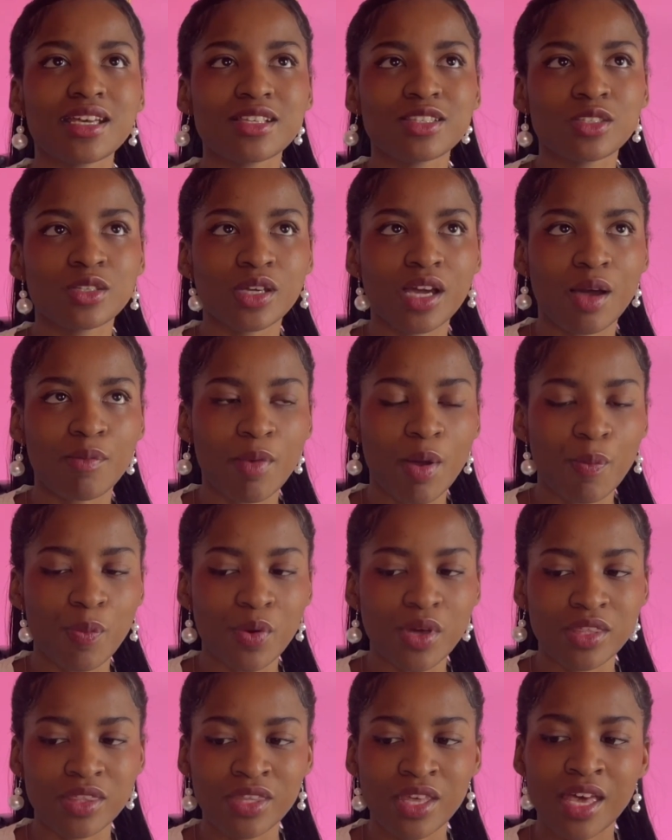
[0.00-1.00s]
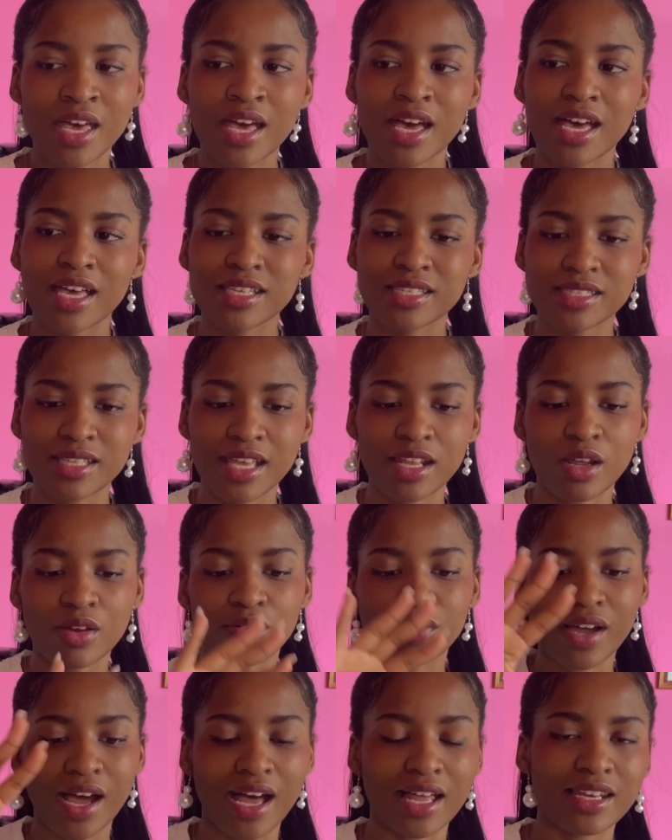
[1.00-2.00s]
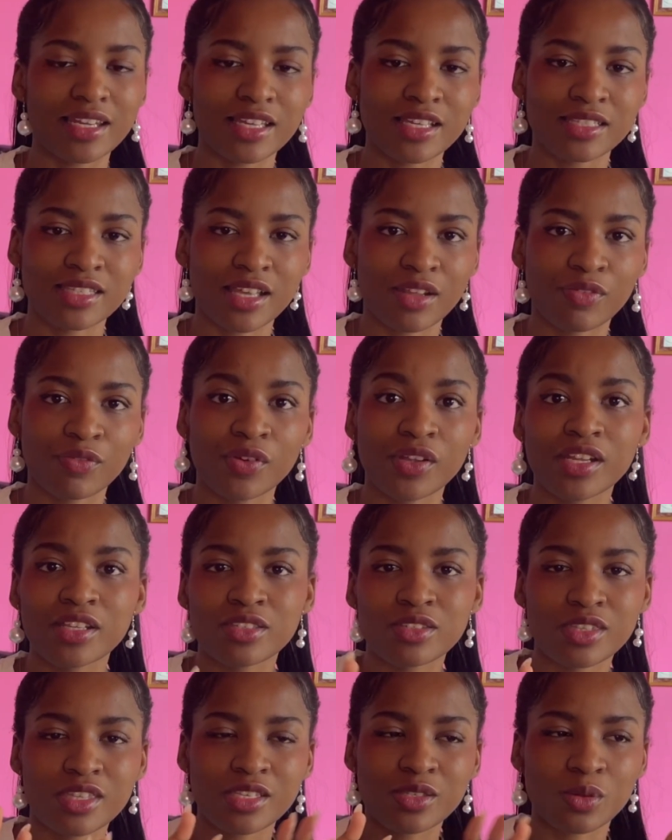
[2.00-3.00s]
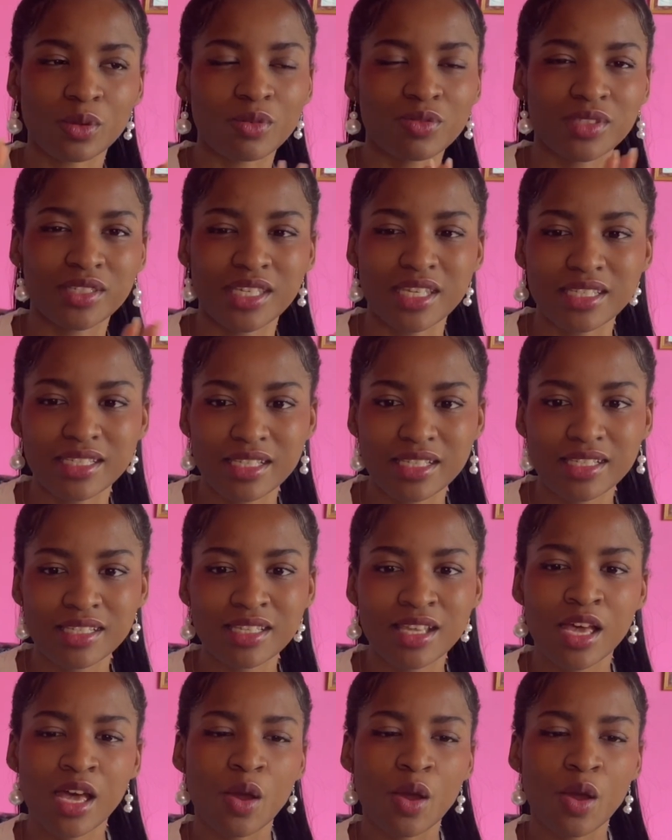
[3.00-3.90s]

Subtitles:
is to come up with a set of colors that fit into these sort of seasons,